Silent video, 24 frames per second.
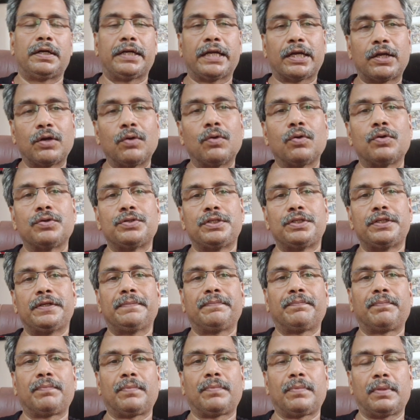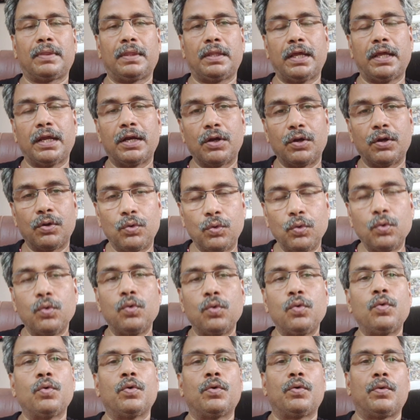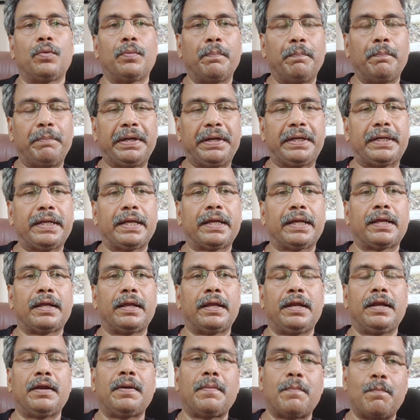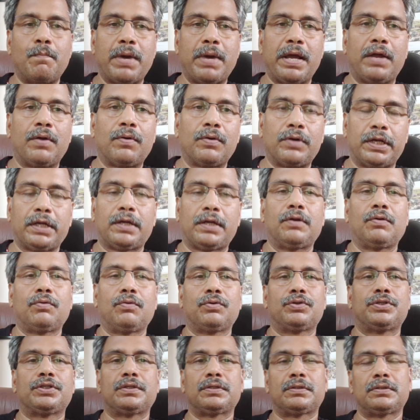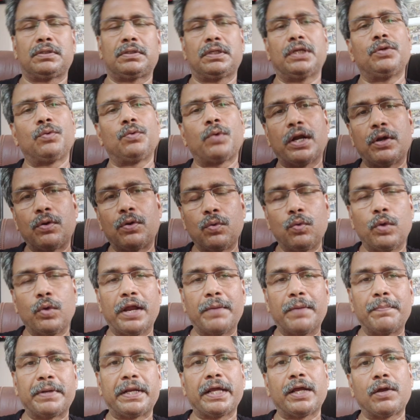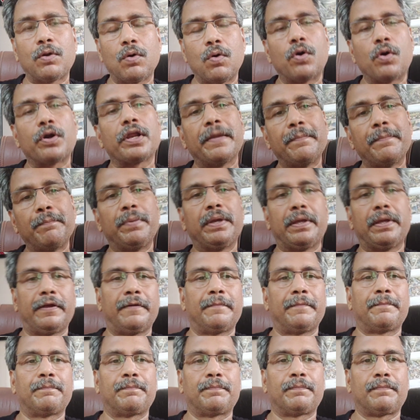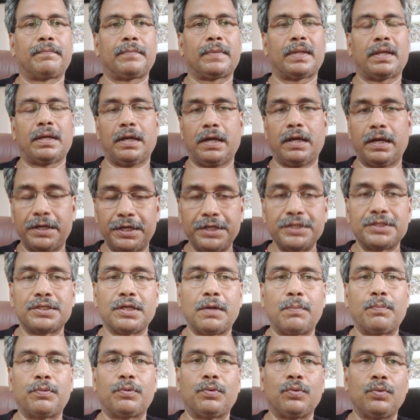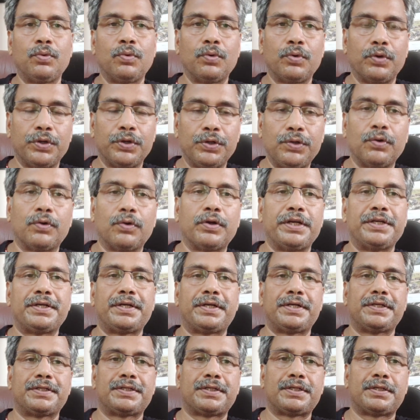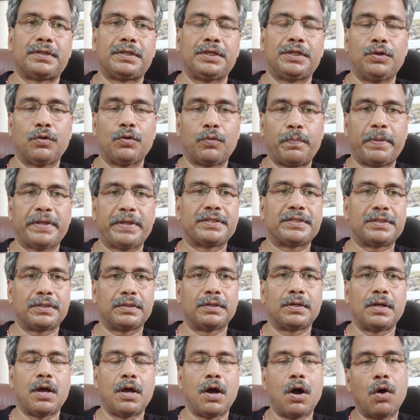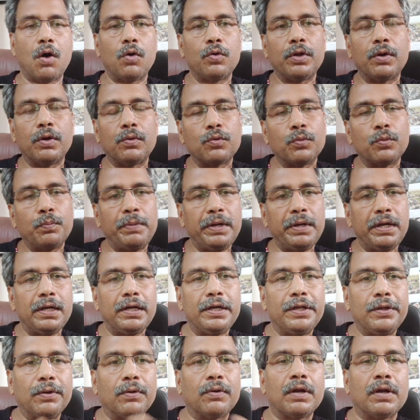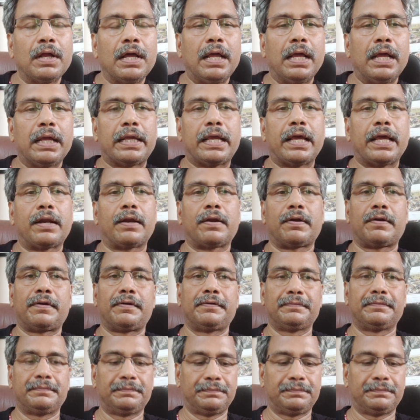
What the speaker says: technology, then do BTech in biotechnology. Then you can do MTech or MBA. It is up to your interest, your passion, how you want to build your career.